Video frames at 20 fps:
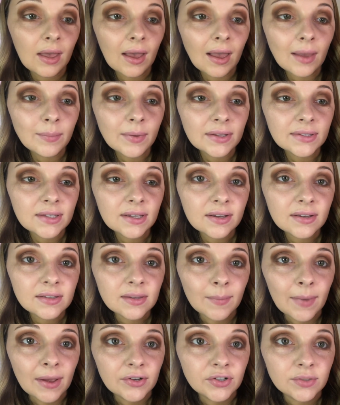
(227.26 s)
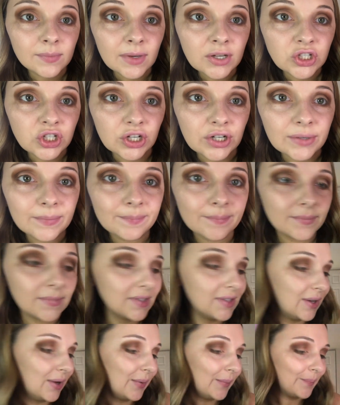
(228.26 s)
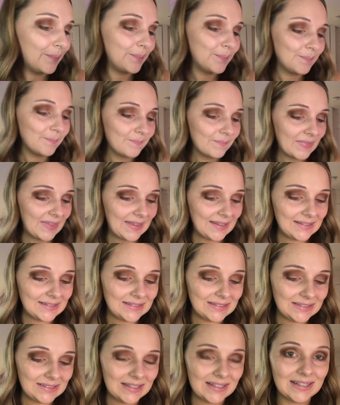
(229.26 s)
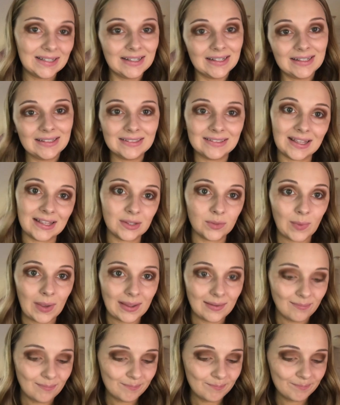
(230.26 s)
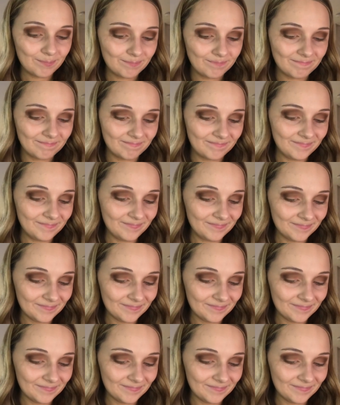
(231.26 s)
I picked it because it matches my shirt, so that's why.